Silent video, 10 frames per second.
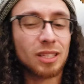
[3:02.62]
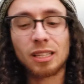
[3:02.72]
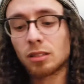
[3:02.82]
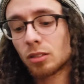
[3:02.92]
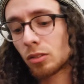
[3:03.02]

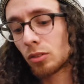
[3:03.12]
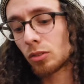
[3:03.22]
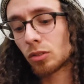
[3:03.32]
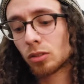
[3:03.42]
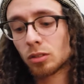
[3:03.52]

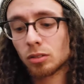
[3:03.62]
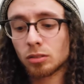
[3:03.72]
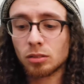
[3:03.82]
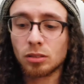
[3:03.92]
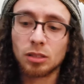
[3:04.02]
the
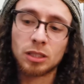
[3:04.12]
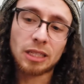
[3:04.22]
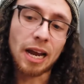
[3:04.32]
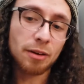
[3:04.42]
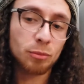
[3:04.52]

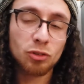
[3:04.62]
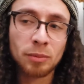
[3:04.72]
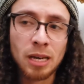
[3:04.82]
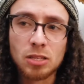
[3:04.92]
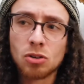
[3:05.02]
entire
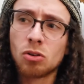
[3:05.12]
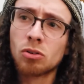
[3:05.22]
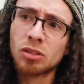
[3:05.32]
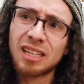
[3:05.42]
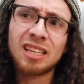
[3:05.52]
movement as a
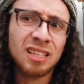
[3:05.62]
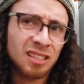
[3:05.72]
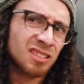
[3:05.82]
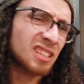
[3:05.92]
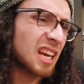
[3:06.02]
whole,
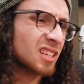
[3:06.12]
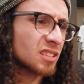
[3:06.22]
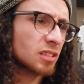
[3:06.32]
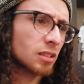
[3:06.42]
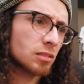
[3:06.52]
it's kind of
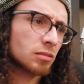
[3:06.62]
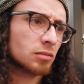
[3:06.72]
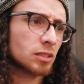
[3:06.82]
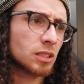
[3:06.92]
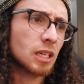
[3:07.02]
slow.
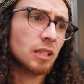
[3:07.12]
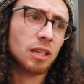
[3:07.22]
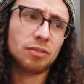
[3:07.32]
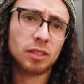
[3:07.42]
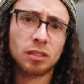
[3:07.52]
It's
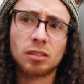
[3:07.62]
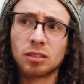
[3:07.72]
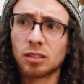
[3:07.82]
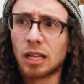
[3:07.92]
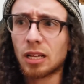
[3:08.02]
definitely
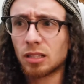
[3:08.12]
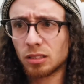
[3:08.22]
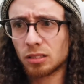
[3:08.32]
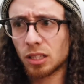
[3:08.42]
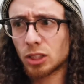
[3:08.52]
a lot.
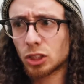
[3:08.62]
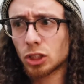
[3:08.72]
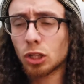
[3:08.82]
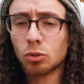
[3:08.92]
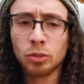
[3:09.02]
It's
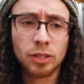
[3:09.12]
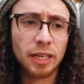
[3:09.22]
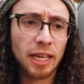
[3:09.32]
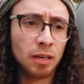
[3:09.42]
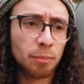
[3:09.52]

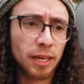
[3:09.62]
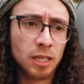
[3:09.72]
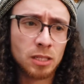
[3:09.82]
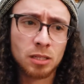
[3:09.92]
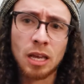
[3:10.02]
slower in
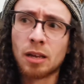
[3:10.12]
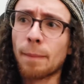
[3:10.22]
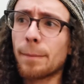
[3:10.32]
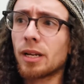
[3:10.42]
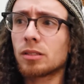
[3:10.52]
pace
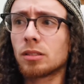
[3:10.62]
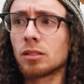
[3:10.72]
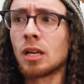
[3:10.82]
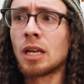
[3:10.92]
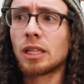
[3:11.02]
compared
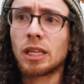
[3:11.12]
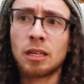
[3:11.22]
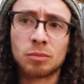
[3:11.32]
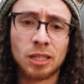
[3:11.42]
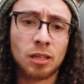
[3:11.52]
to
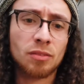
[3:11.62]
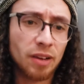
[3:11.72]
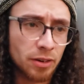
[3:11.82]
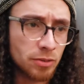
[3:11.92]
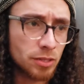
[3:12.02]
games like
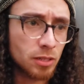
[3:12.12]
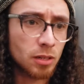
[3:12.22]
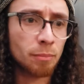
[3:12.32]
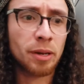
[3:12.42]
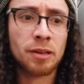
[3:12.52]
Fighter Z,
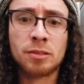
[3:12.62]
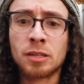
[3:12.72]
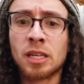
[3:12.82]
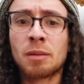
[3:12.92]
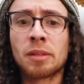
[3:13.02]
compared to a
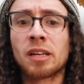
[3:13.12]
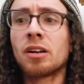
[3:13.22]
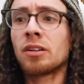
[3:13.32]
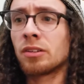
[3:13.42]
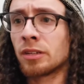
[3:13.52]
game like
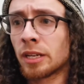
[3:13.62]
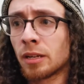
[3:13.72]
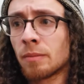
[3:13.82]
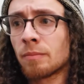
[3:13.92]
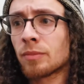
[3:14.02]
Under Night,
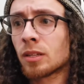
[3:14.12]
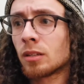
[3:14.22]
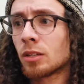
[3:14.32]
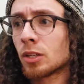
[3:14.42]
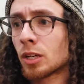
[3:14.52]

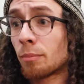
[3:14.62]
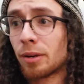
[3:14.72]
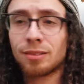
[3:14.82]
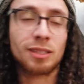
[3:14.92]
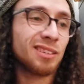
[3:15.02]

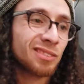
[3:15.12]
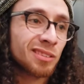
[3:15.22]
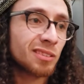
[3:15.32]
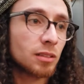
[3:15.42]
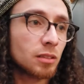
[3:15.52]
compared to even